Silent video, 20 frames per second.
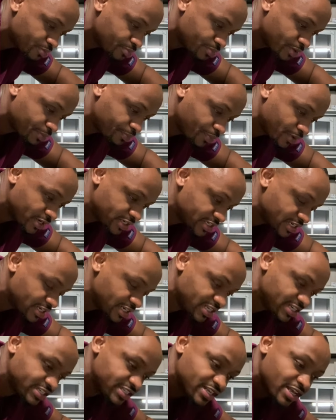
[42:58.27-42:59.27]
the
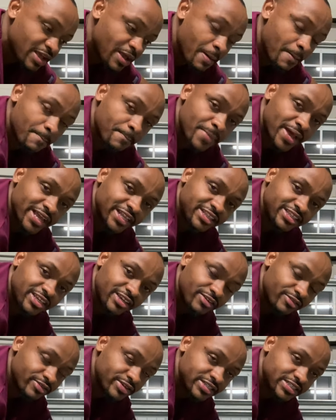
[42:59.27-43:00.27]
patient. My
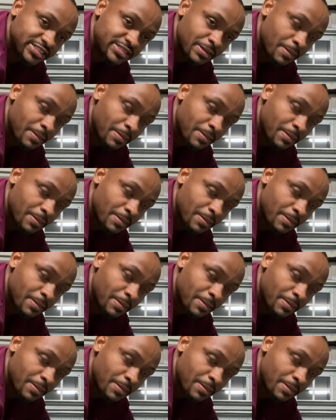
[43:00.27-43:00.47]
teres